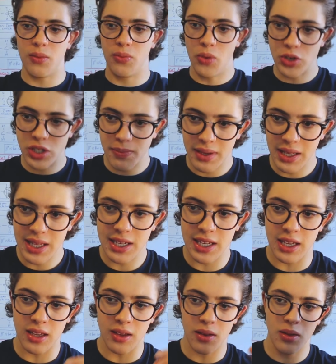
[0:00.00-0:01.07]

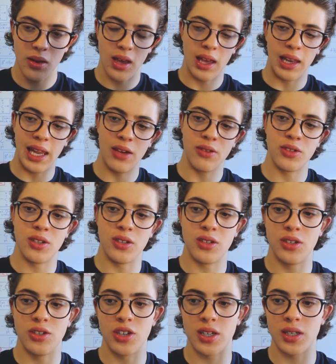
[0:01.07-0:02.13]
Notability allows you
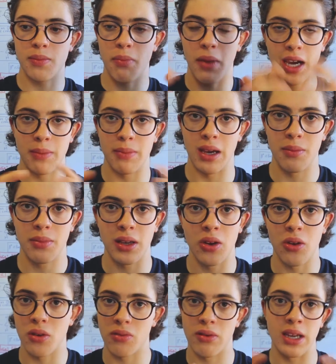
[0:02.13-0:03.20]
to just mind map and
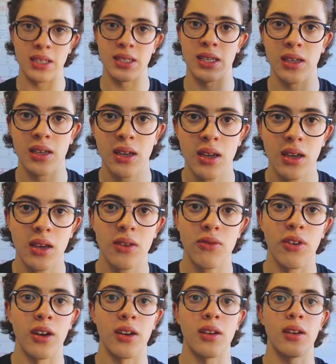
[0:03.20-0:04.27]
go crazy,
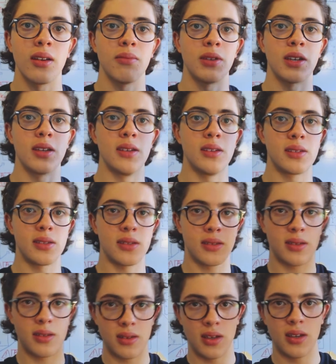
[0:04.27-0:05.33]
right?
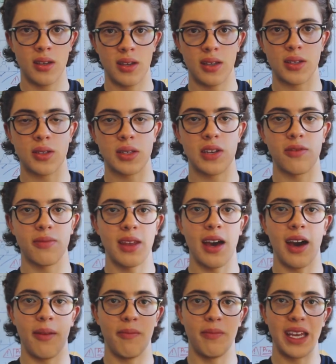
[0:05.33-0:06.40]
Because as you can see from
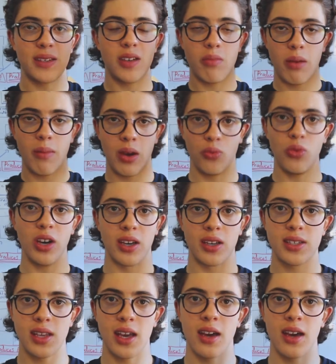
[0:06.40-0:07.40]
there, that's how my mind works.